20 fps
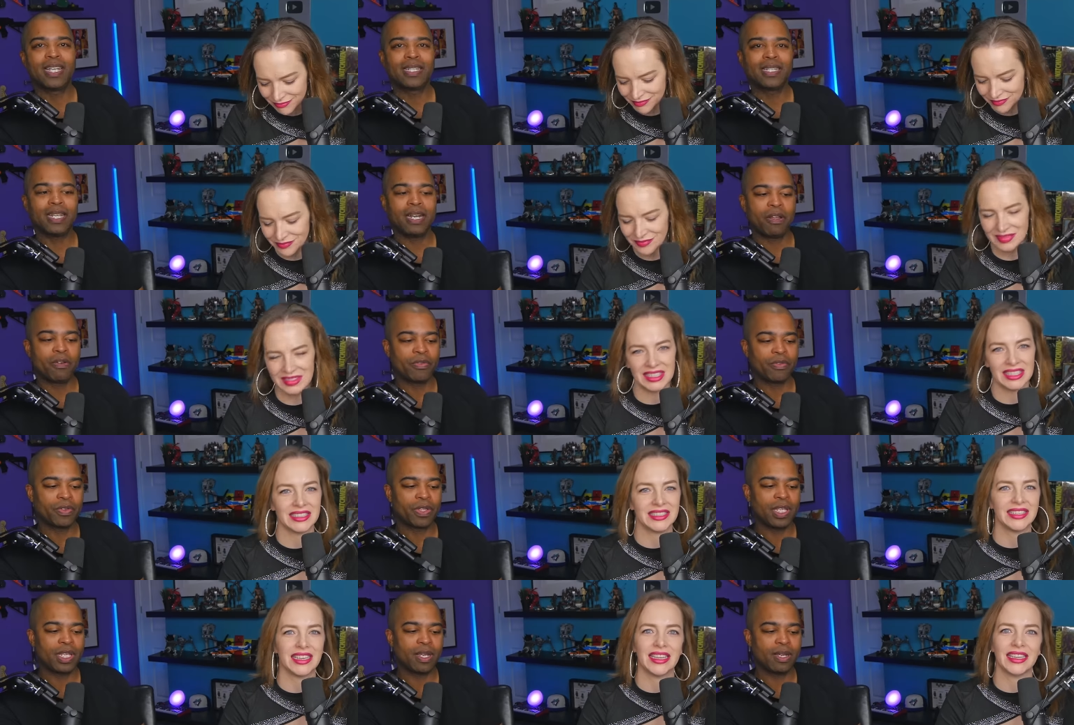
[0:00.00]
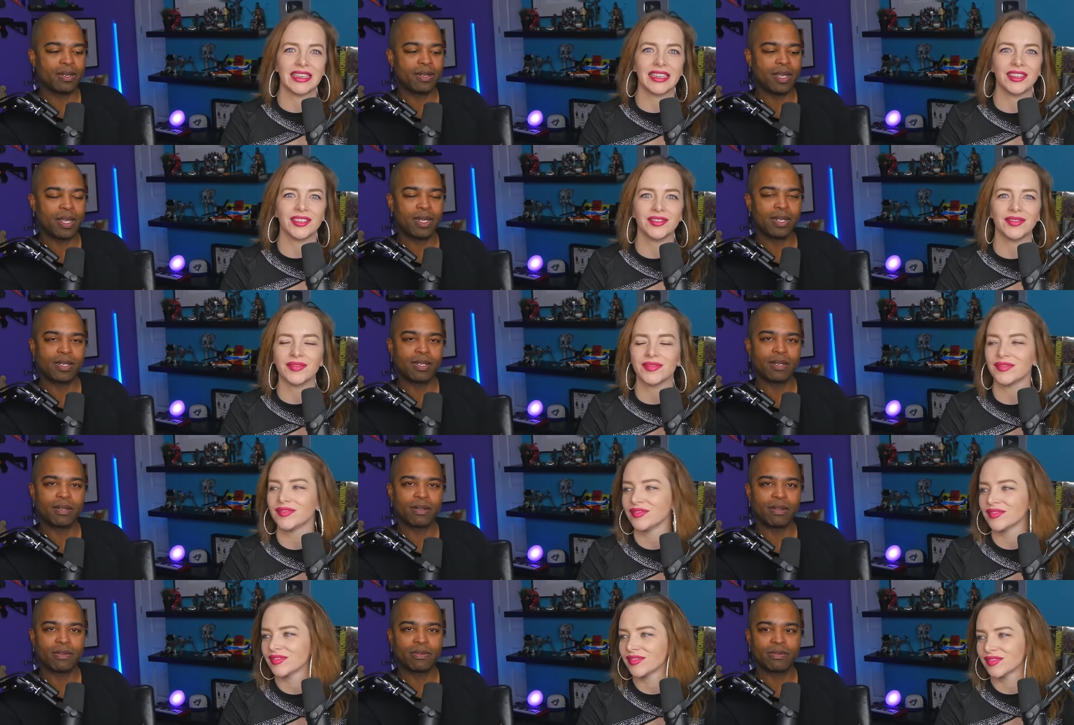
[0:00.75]
Speaker 1: check that out for the
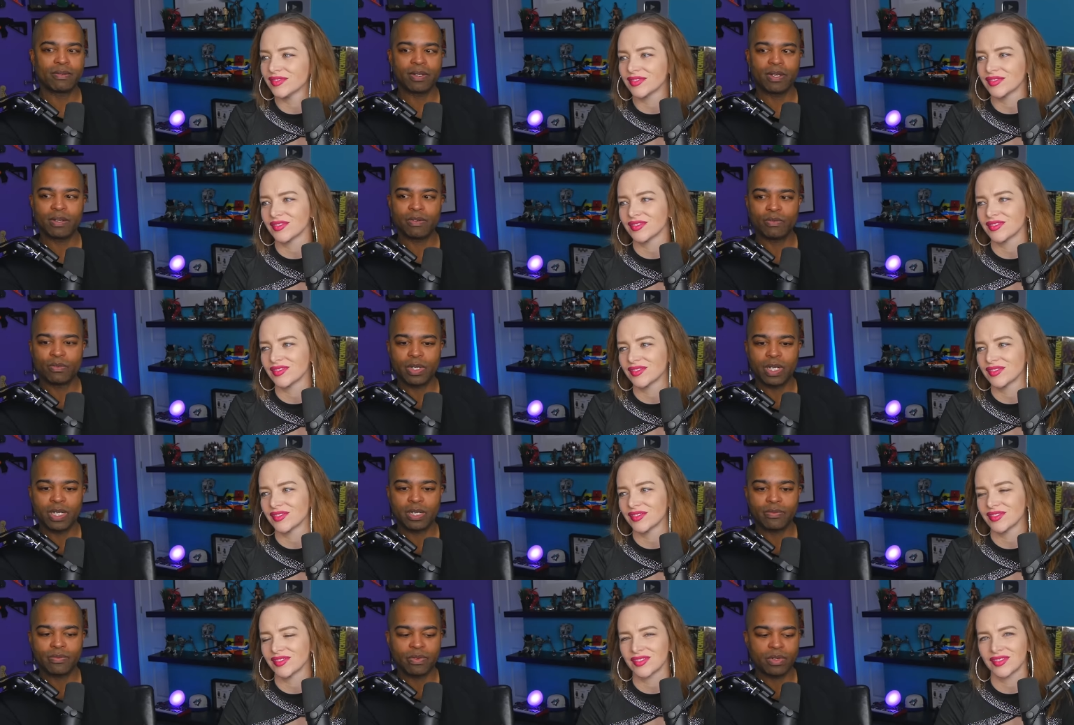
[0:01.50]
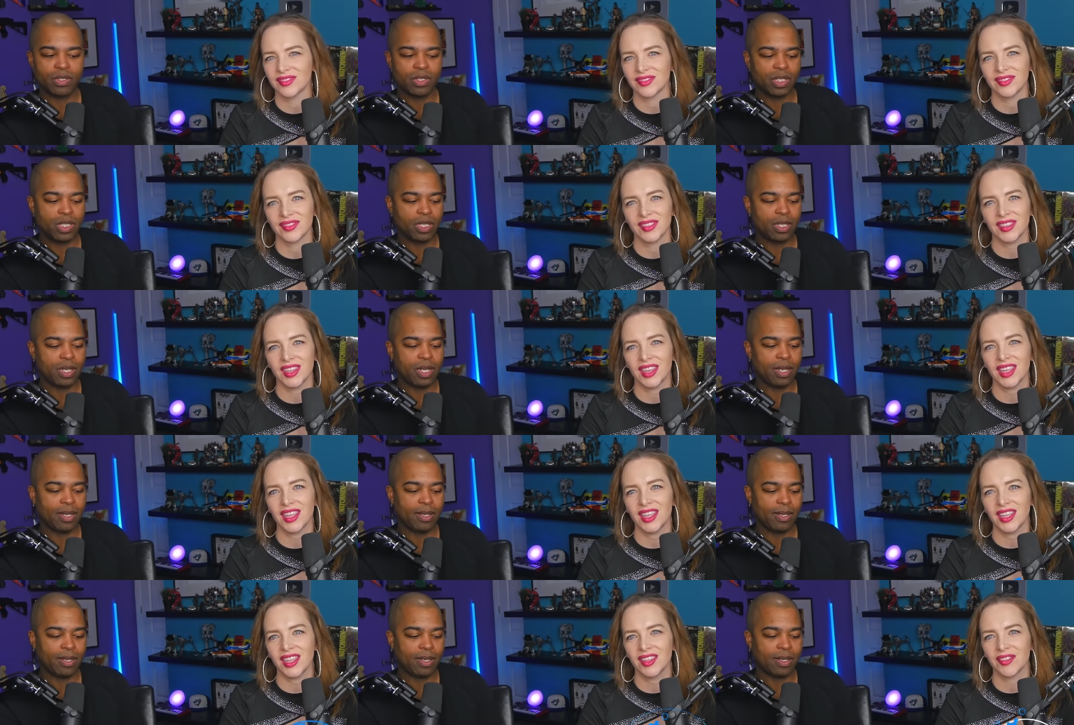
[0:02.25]
unedited, unrated version
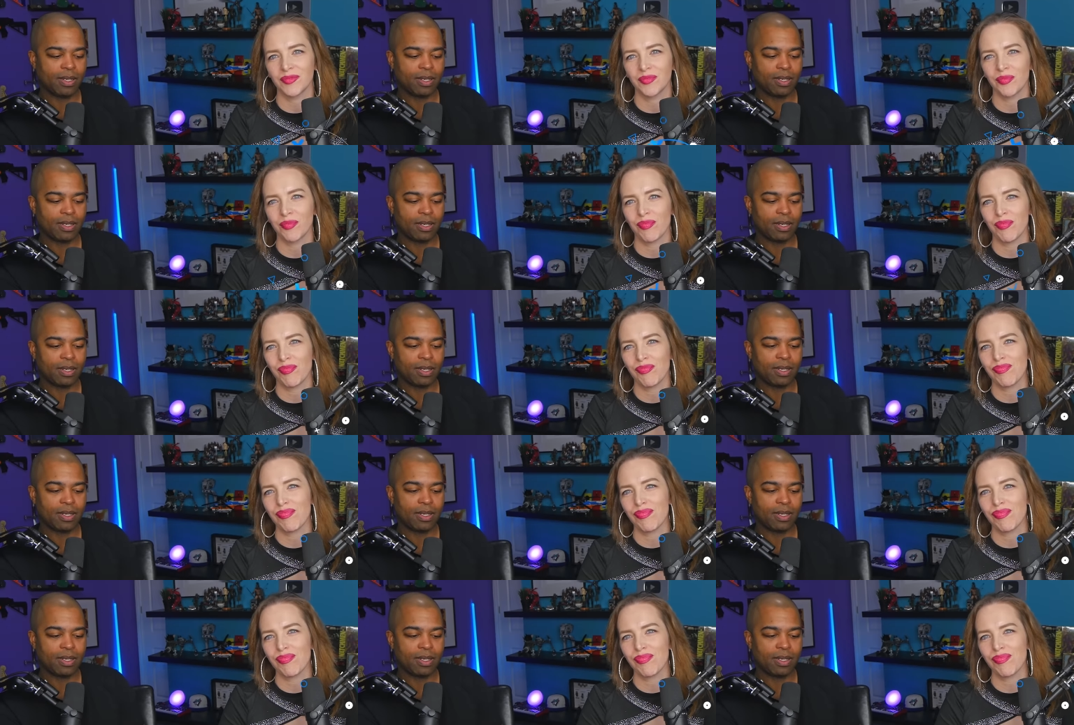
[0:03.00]
and